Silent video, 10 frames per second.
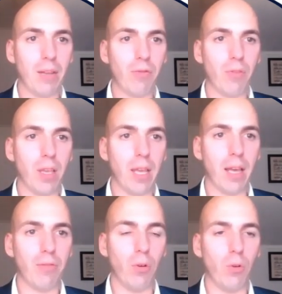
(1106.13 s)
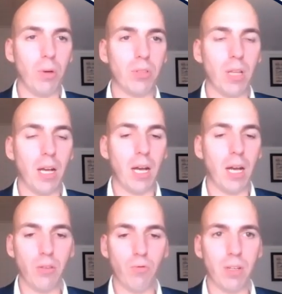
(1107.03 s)
And if we have almost
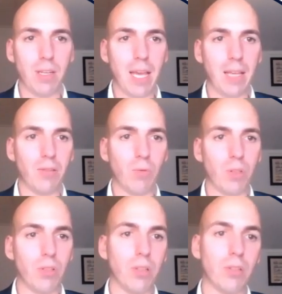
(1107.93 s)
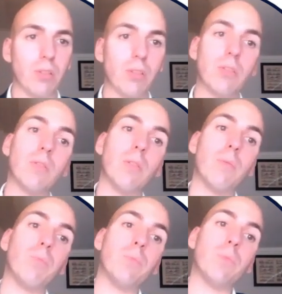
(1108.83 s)
100 days, which is
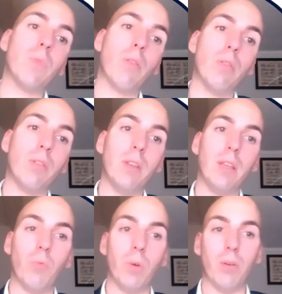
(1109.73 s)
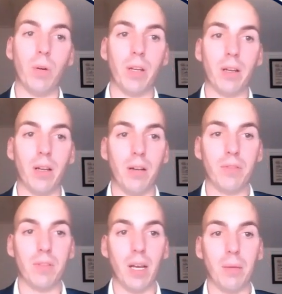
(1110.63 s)
30, well,
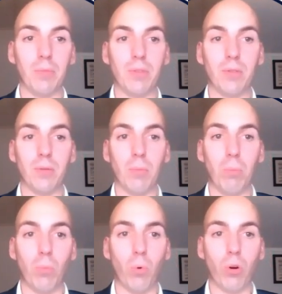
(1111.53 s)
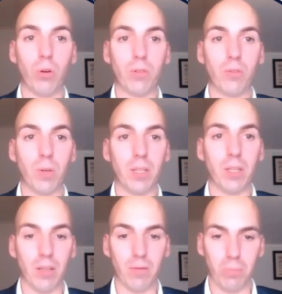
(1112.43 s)
1.5 times more,
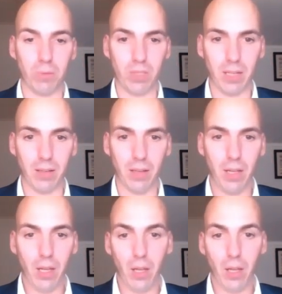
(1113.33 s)
27%,